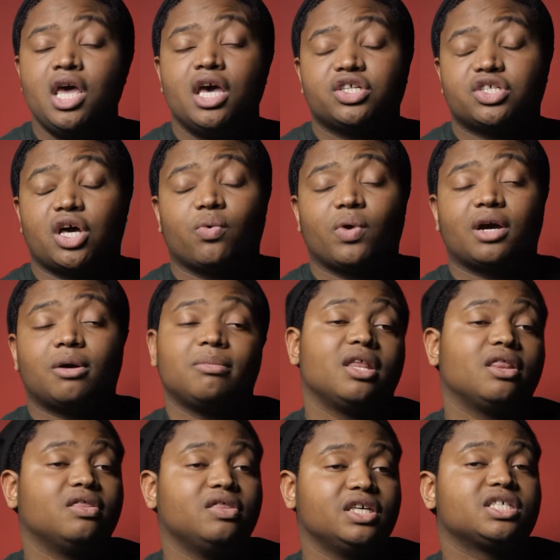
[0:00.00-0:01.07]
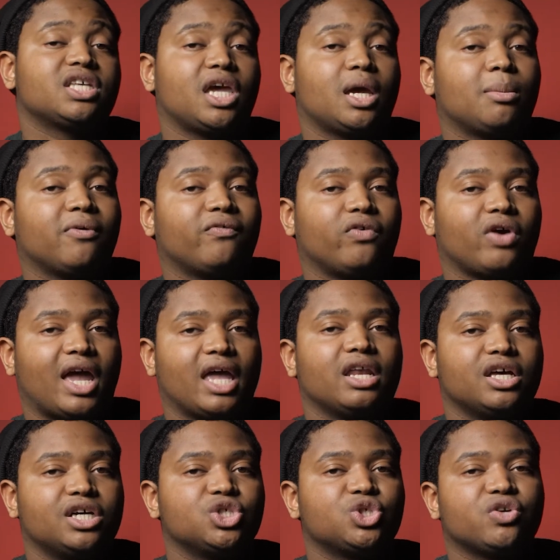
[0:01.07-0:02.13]
So I'd recommend this camera for
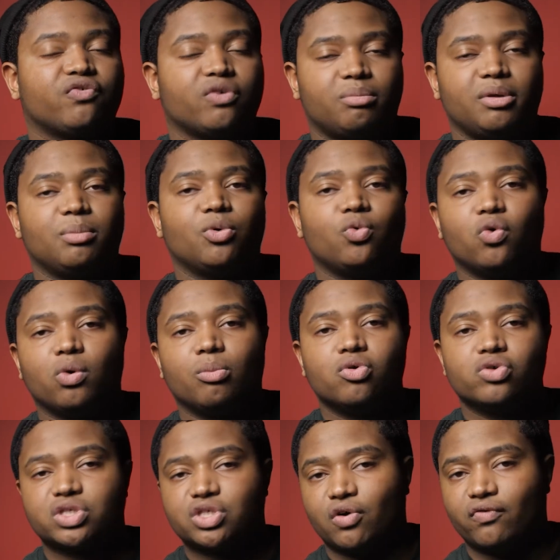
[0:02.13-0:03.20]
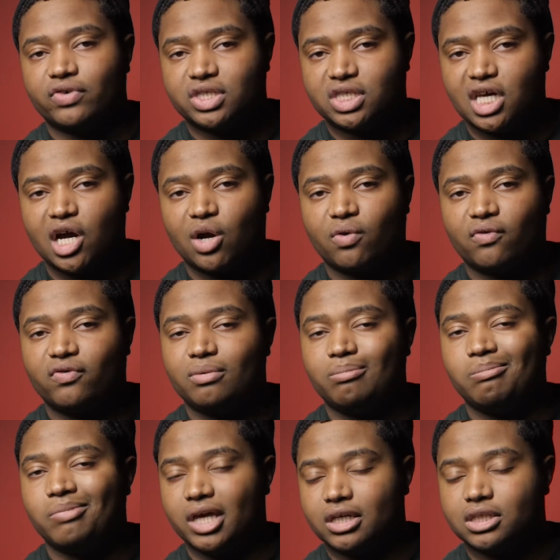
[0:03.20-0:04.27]
$800 for people who are more so photography
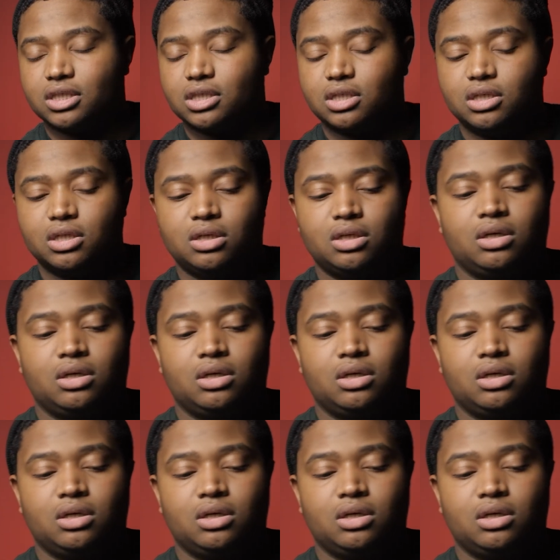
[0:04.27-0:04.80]
based.